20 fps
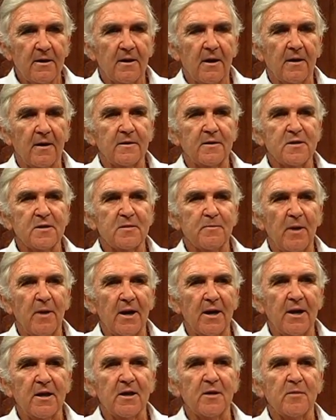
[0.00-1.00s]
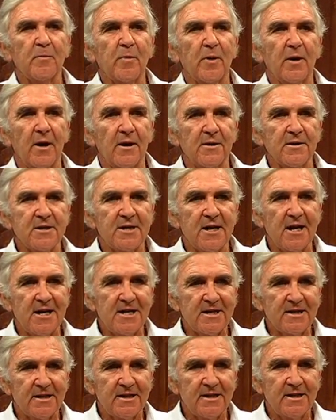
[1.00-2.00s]
like the spelling and the
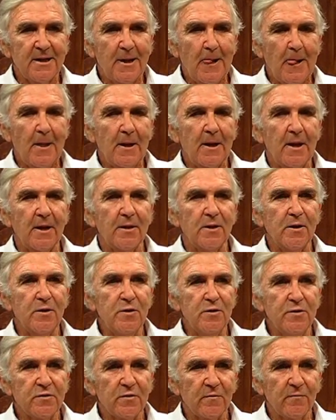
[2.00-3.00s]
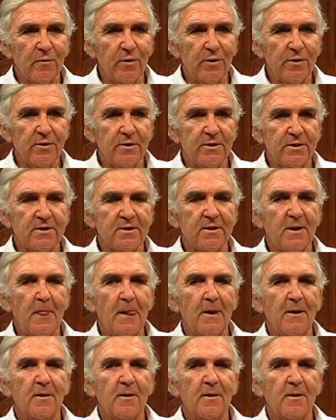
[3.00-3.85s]
pronunciation and the use of words.